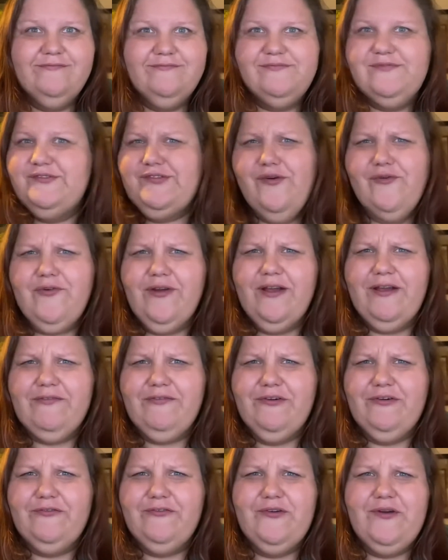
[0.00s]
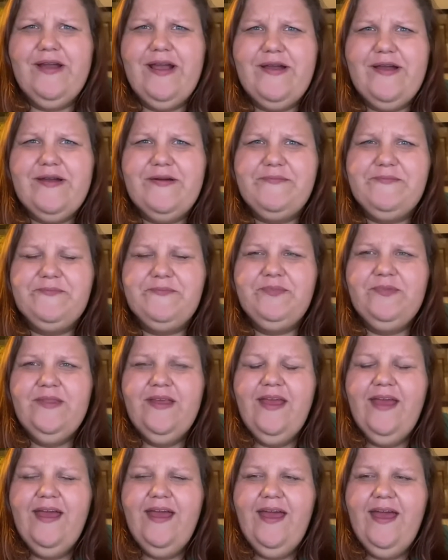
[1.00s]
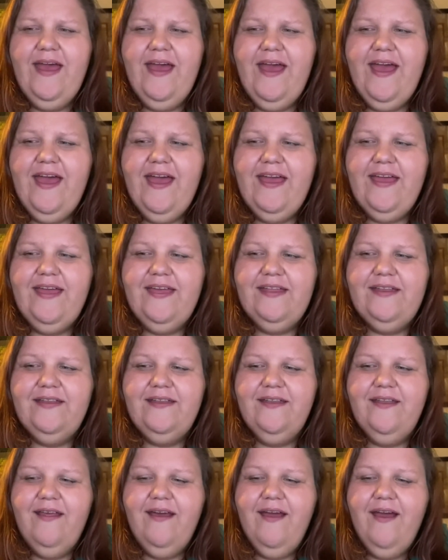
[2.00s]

So grateful for where I am. And